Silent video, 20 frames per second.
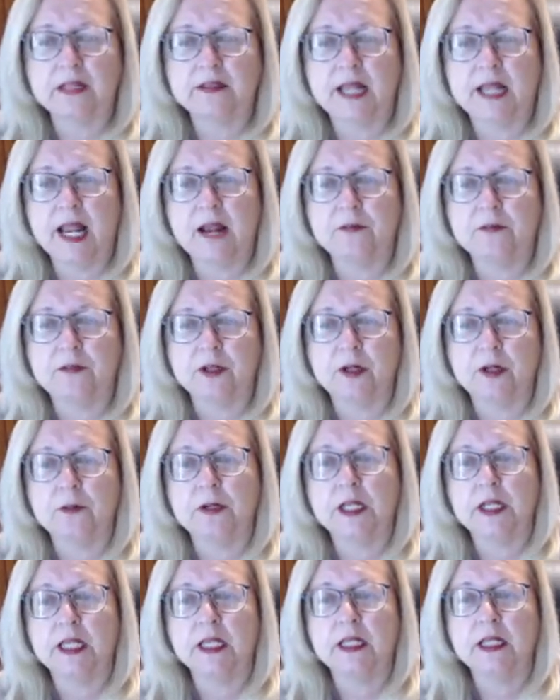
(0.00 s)
to Africa when
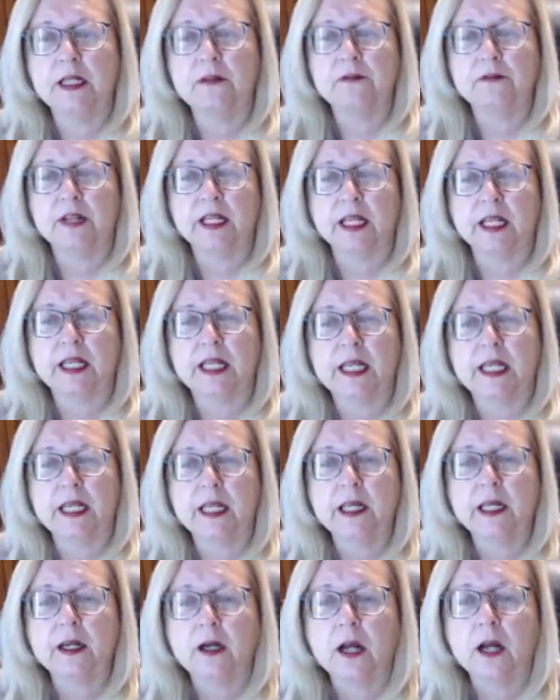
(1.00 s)
you can live like a king
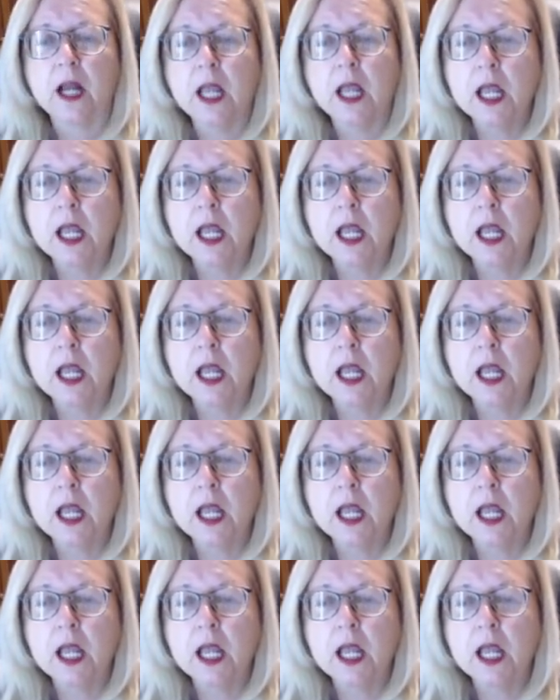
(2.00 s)
here?